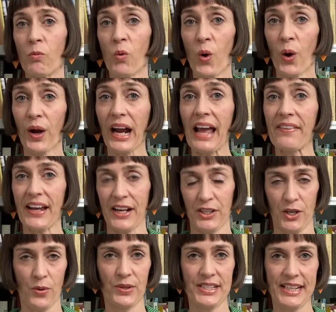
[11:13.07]
work and they had
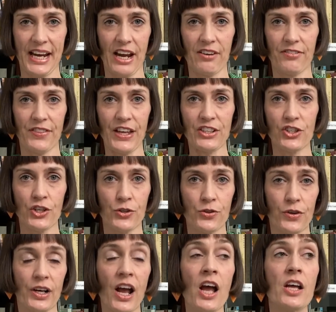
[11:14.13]
no one to care for their children.